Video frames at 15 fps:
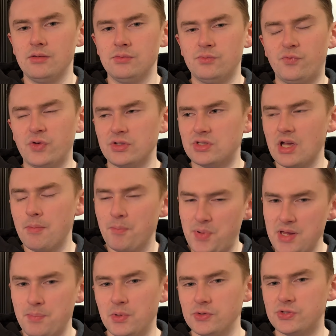for some
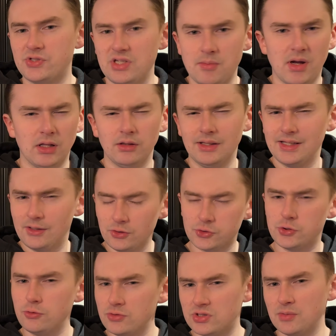people, seem a little
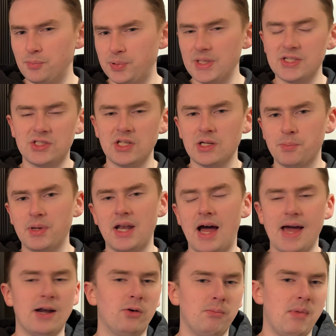too simplistic, but
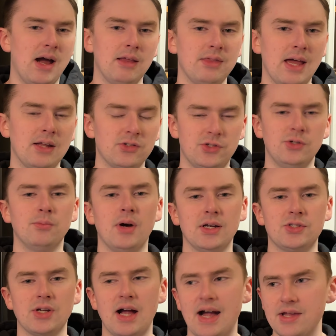I don't mind that too
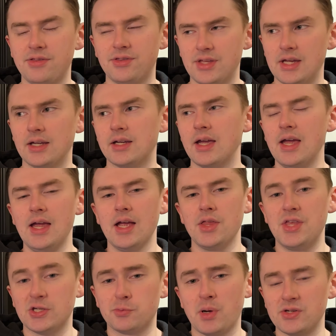much. I think
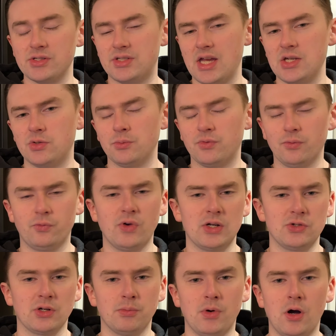this presentation from
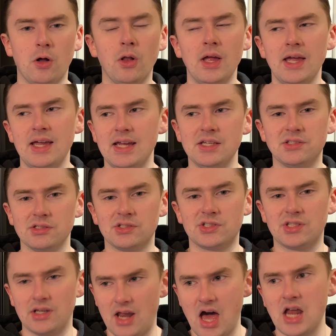Frederic Malle is
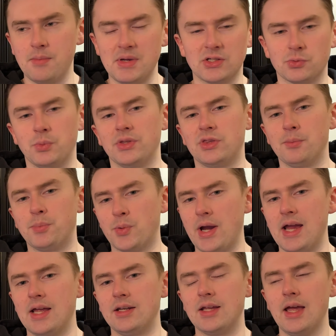synonymous with the
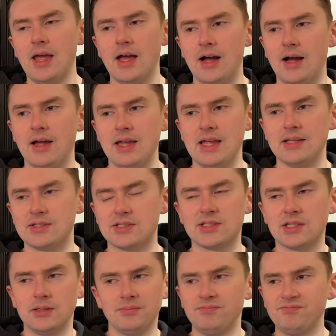brand.
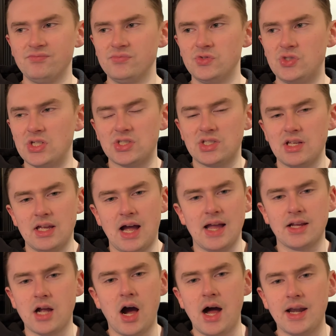It's just
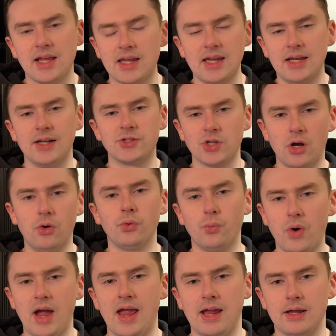iconic in its own
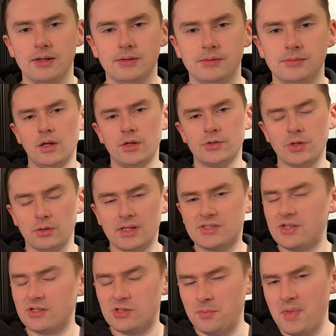way. So let's
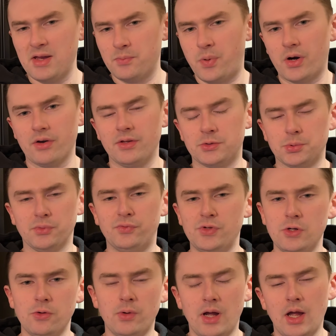get to the main part of this
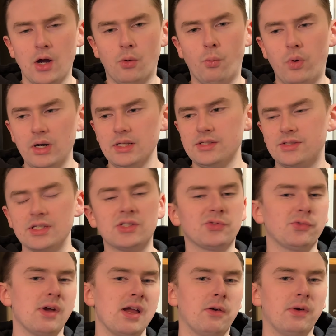review. What does this
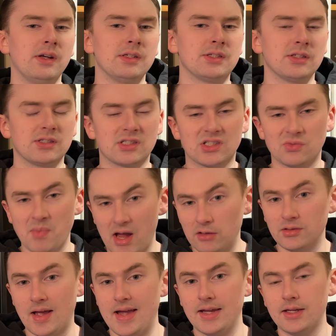fragrance smell
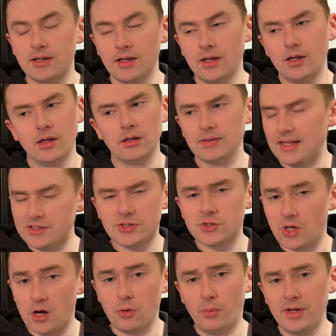like? Let's
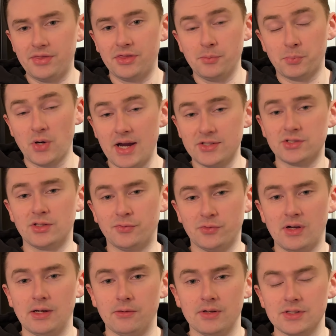start with the price of the
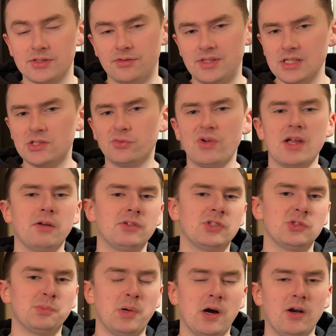fragrance. This fragrance
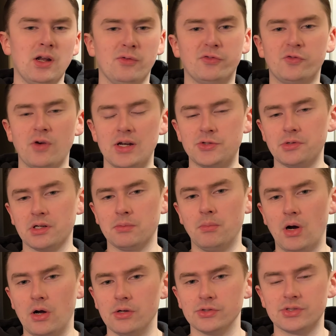is part of Frederic
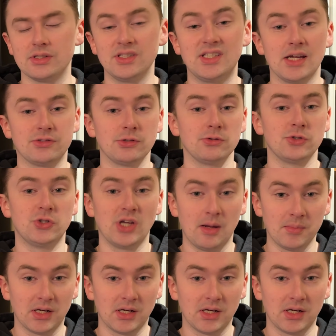Malle's Desert Gem